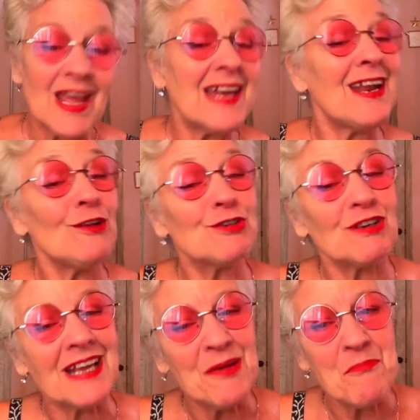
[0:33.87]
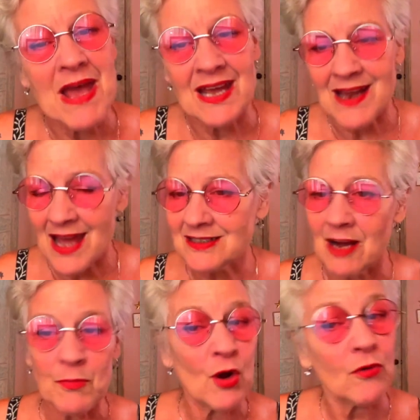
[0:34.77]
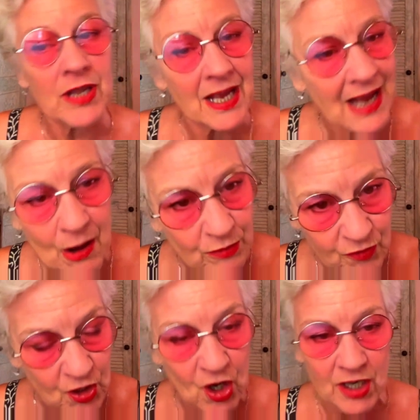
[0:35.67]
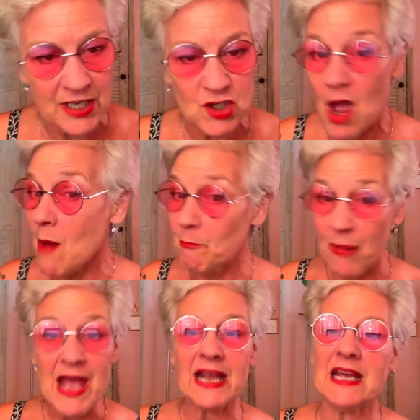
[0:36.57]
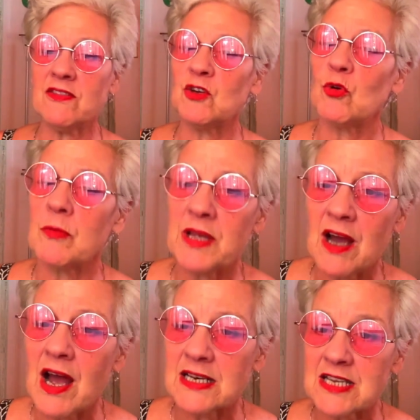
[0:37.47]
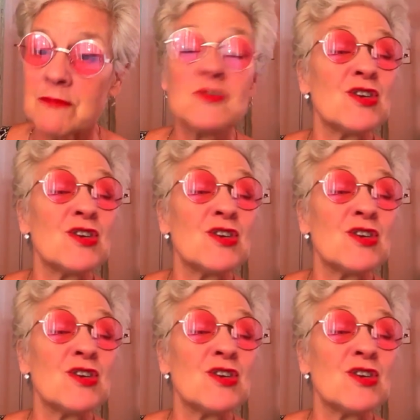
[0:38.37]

An elderly man had come hurrying out of the cottage, banging the door behind him